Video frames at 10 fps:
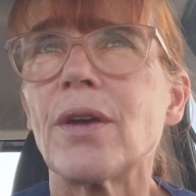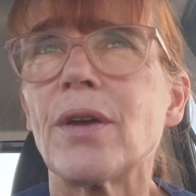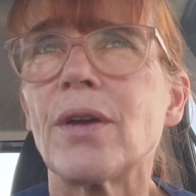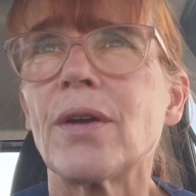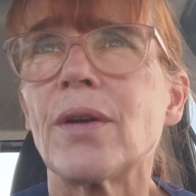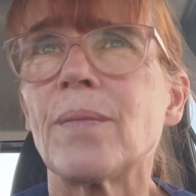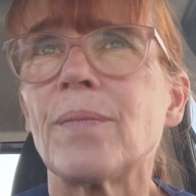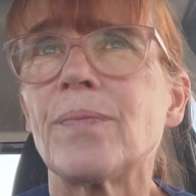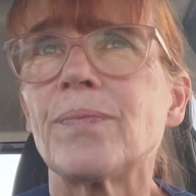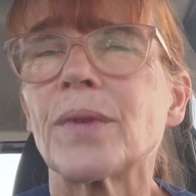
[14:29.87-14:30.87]

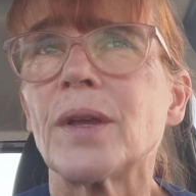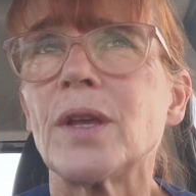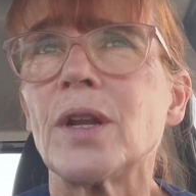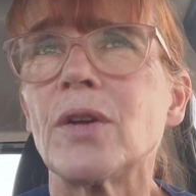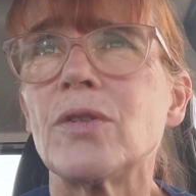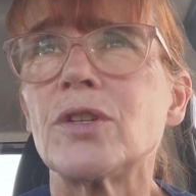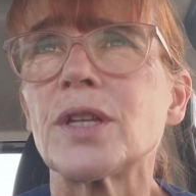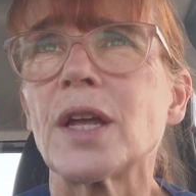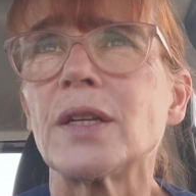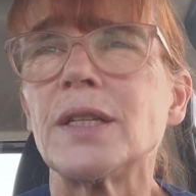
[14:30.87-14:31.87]
You
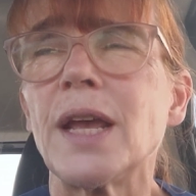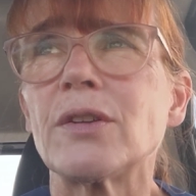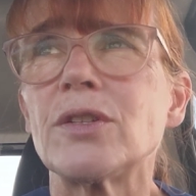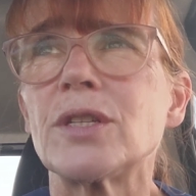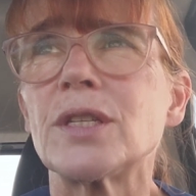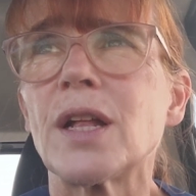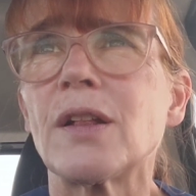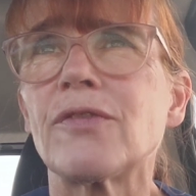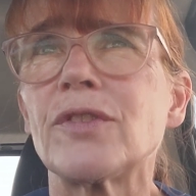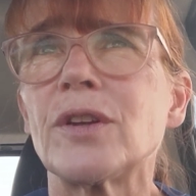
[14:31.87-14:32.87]
start to doubt yourself.